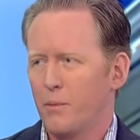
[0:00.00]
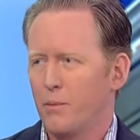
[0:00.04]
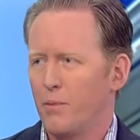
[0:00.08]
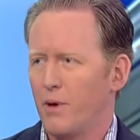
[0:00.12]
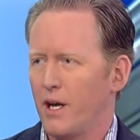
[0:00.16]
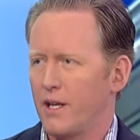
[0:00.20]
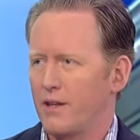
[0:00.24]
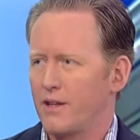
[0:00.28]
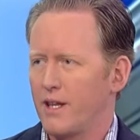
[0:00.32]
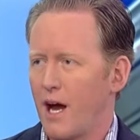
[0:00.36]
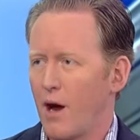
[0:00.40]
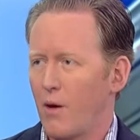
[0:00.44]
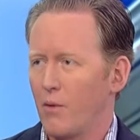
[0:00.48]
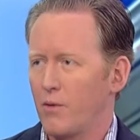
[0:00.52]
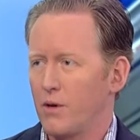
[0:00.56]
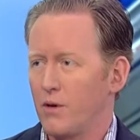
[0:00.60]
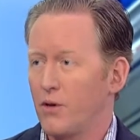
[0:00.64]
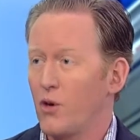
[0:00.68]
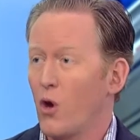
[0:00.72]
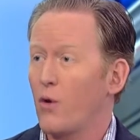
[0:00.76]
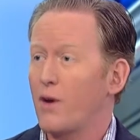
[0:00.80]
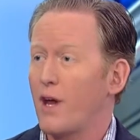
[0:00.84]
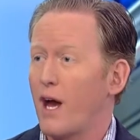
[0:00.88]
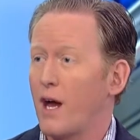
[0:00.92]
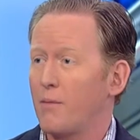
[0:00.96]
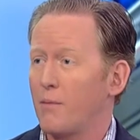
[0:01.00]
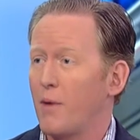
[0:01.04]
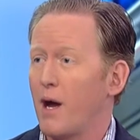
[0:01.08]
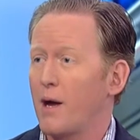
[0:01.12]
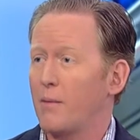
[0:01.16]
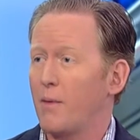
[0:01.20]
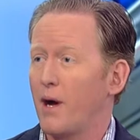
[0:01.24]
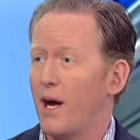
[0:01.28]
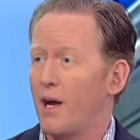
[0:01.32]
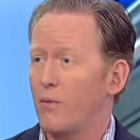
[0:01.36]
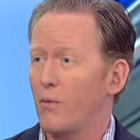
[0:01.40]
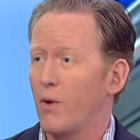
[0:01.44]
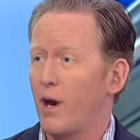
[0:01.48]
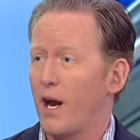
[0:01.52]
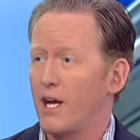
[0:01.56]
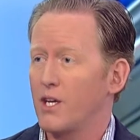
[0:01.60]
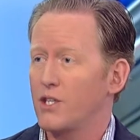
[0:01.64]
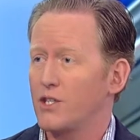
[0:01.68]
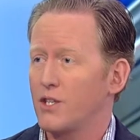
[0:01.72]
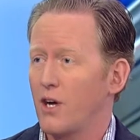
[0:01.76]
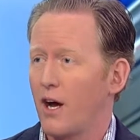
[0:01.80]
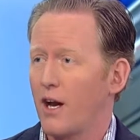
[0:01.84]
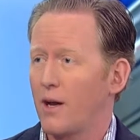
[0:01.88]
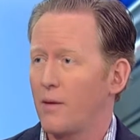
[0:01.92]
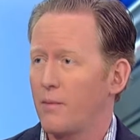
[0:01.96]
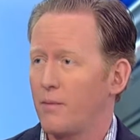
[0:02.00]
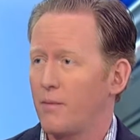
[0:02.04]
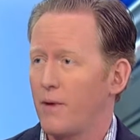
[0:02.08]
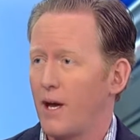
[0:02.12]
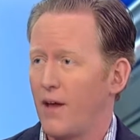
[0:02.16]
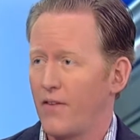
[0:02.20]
But but that was no doubt in my mind when I shot him,